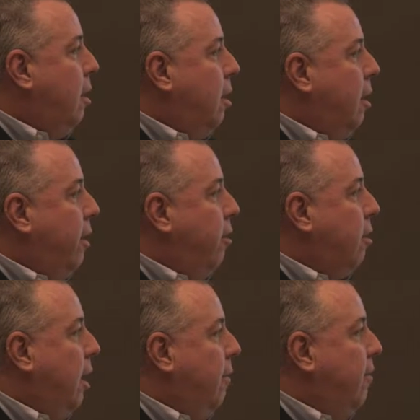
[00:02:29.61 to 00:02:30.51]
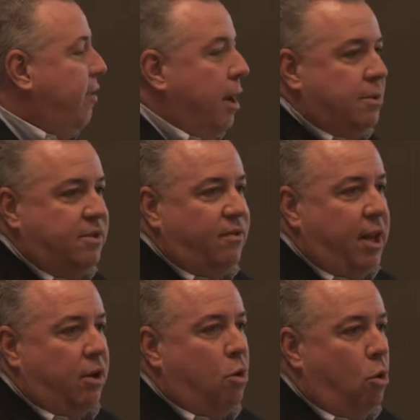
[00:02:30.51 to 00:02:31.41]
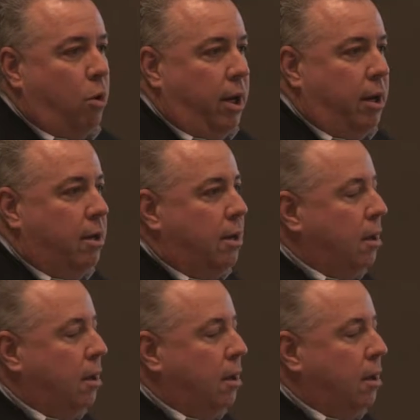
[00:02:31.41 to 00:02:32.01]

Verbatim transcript: Uh, their claim to fame is VitaCholine.